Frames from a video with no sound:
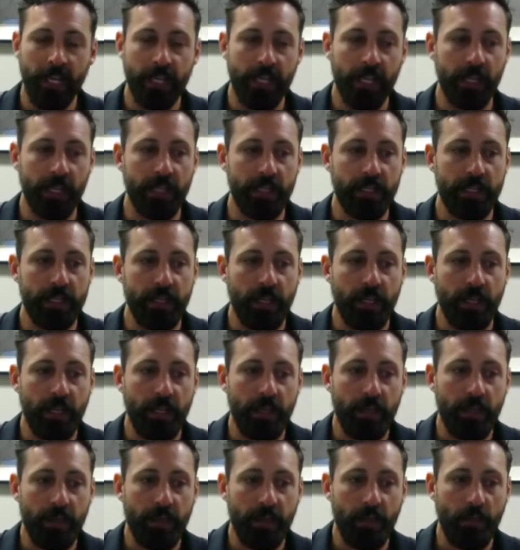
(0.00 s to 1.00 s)
because
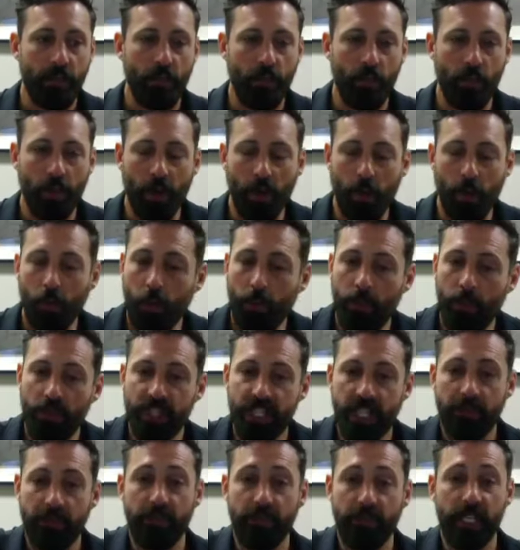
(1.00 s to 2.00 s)
our hormones
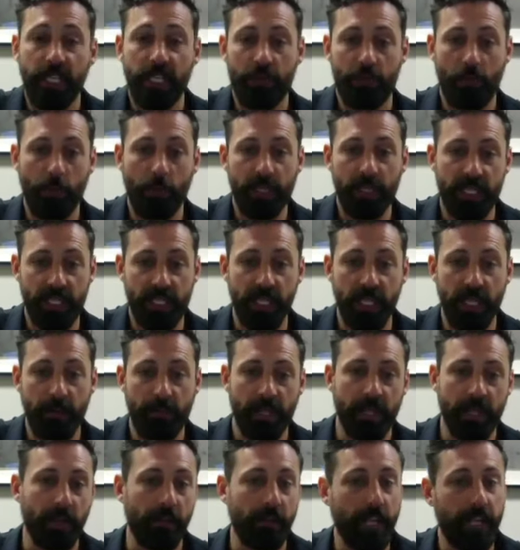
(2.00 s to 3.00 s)
get released when we sleep.
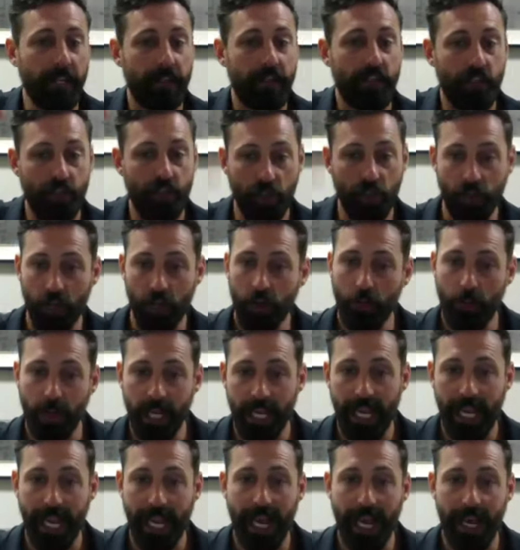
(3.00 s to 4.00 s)
And the less sugar
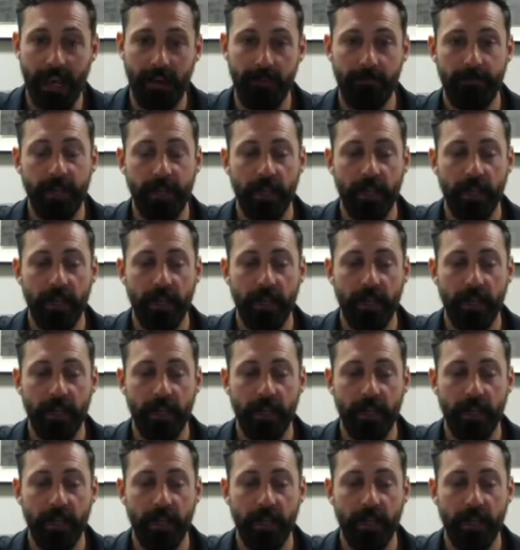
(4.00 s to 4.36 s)
we have,